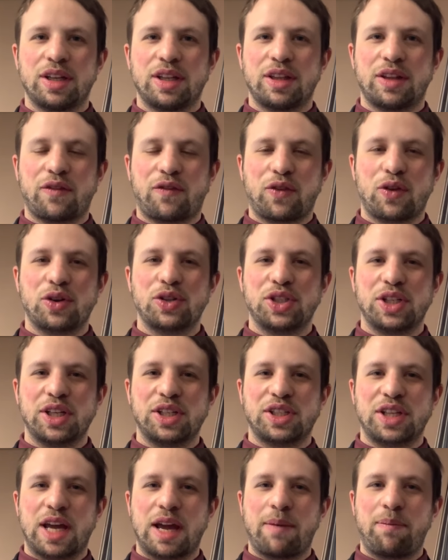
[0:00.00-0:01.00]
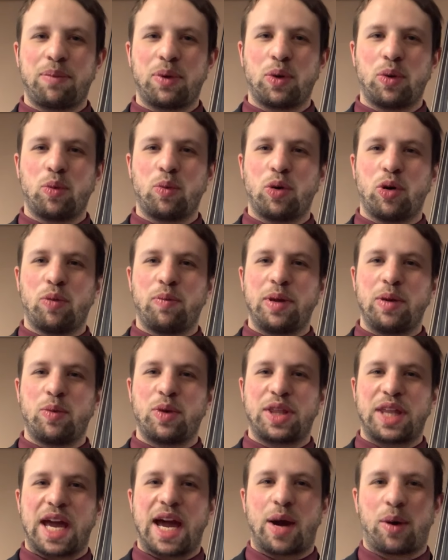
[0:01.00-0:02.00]
The first example will be
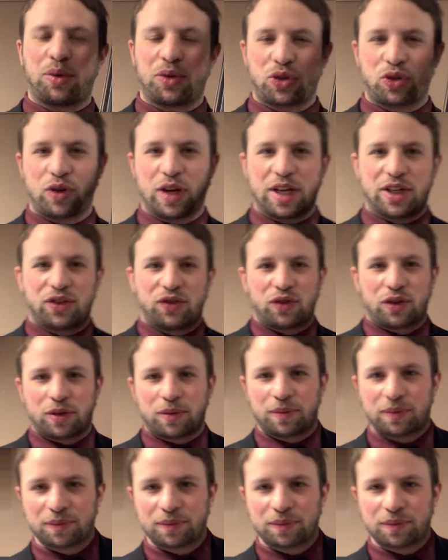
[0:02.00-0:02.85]
without transfer.